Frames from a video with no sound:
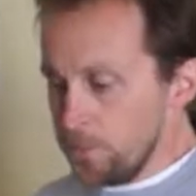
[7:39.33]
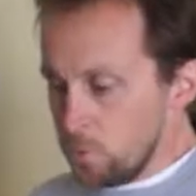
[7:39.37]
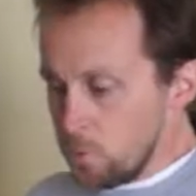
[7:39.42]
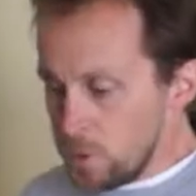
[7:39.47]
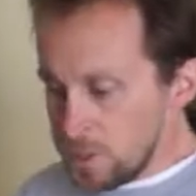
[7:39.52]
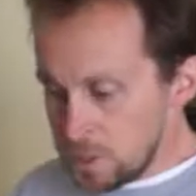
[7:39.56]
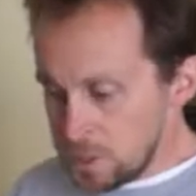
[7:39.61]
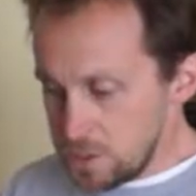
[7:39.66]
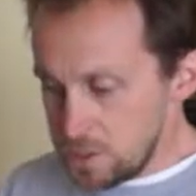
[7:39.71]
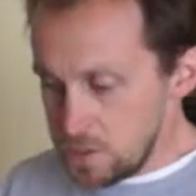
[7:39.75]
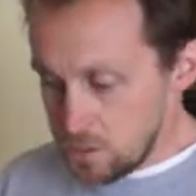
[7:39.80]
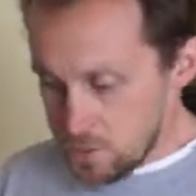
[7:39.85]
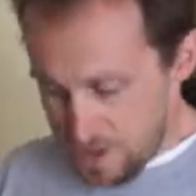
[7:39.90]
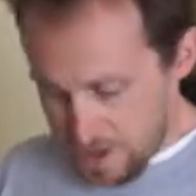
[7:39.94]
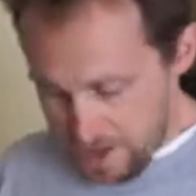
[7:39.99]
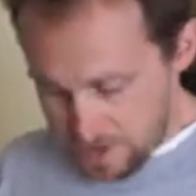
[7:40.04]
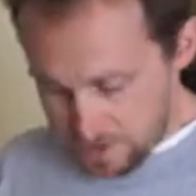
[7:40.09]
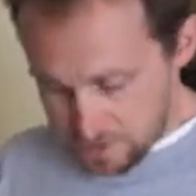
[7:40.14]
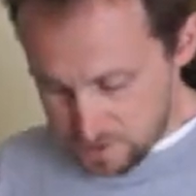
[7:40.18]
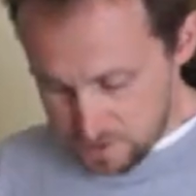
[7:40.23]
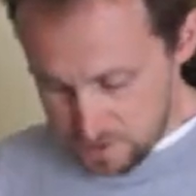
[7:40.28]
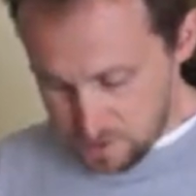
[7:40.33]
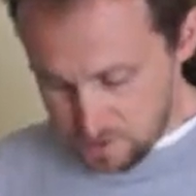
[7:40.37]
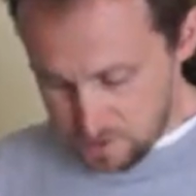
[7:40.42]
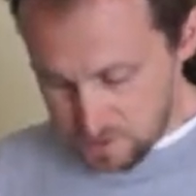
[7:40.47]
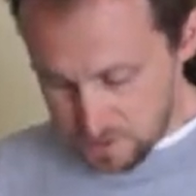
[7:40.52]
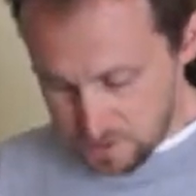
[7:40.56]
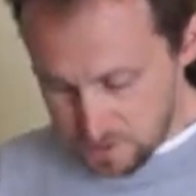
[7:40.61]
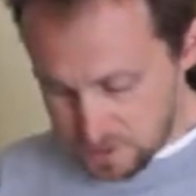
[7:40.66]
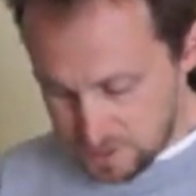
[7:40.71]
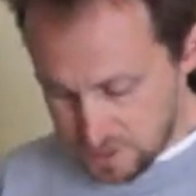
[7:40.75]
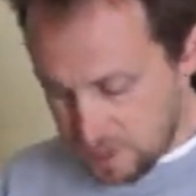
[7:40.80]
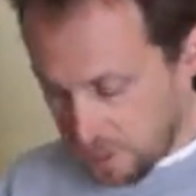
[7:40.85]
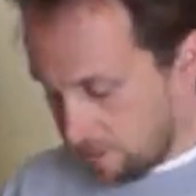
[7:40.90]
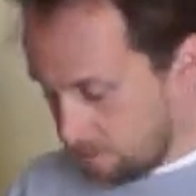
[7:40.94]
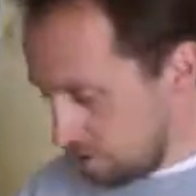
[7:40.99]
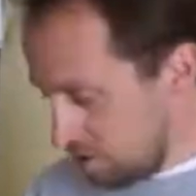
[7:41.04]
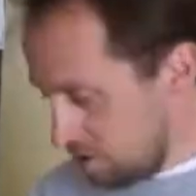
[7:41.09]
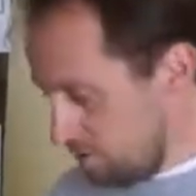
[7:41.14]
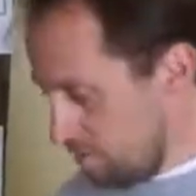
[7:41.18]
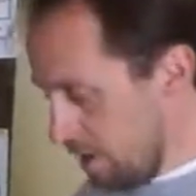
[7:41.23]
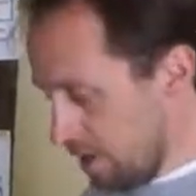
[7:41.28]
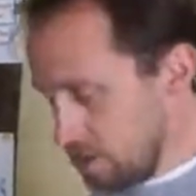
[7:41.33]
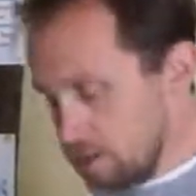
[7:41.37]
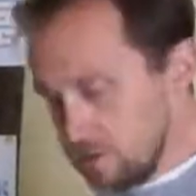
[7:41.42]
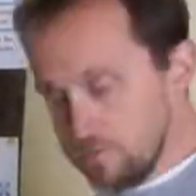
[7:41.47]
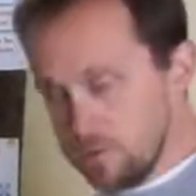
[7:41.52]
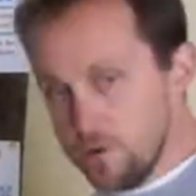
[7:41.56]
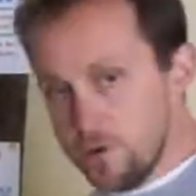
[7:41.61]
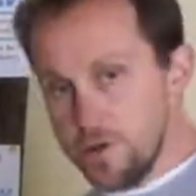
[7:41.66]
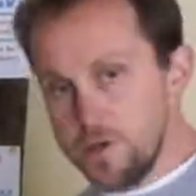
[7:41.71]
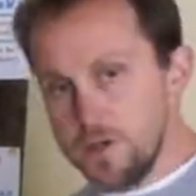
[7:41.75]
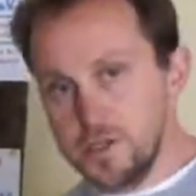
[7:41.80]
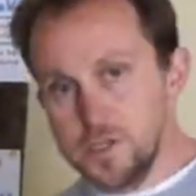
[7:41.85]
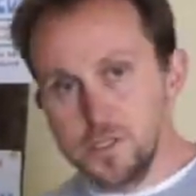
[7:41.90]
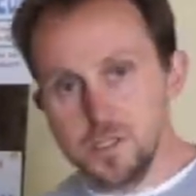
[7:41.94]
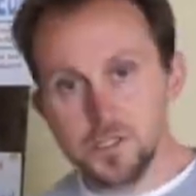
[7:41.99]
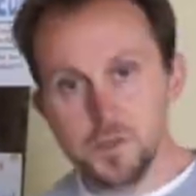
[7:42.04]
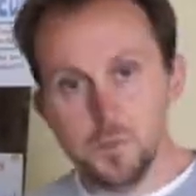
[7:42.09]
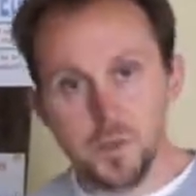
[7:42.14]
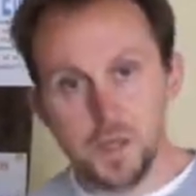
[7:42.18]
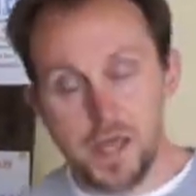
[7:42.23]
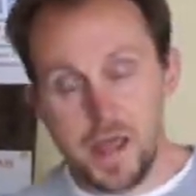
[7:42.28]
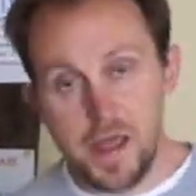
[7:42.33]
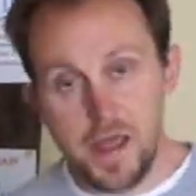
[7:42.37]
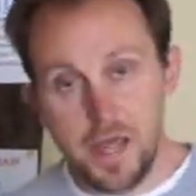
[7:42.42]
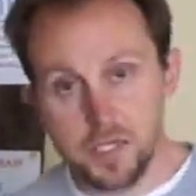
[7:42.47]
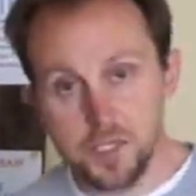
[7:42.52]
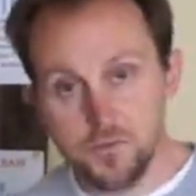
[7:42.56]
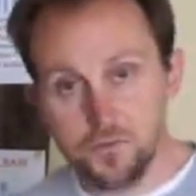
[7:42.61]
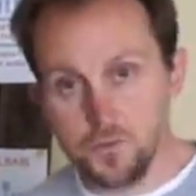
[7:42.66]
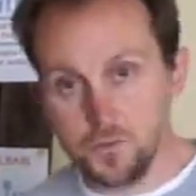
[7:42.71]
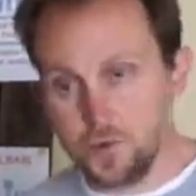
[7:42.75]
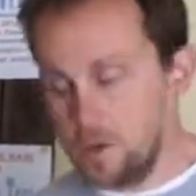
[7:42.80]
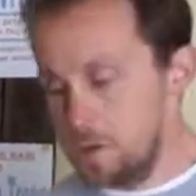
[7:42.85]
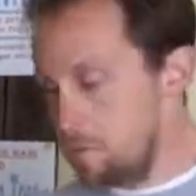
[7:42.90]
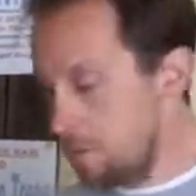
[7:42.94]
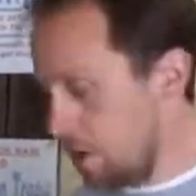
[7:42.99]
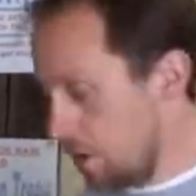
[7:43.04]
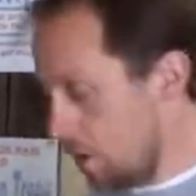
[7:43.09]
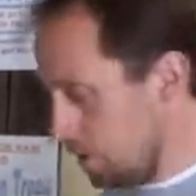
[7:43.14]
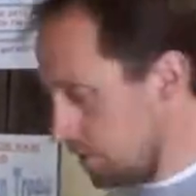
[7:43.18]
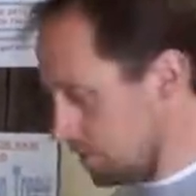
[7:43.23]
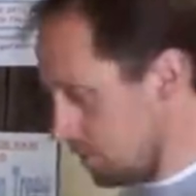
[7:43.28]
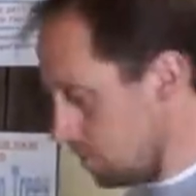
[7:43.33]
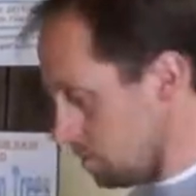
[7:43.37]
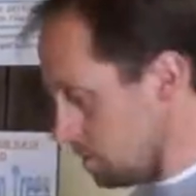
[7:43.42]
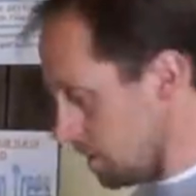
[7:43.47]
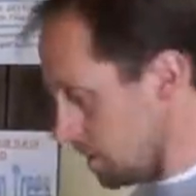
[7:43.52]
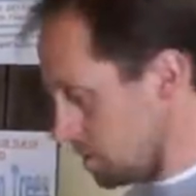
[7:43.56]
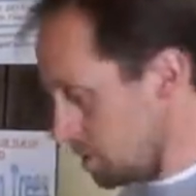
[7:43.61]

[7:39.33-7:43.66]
we can do that. So this setup just makes it very easy to be hands-free, but also be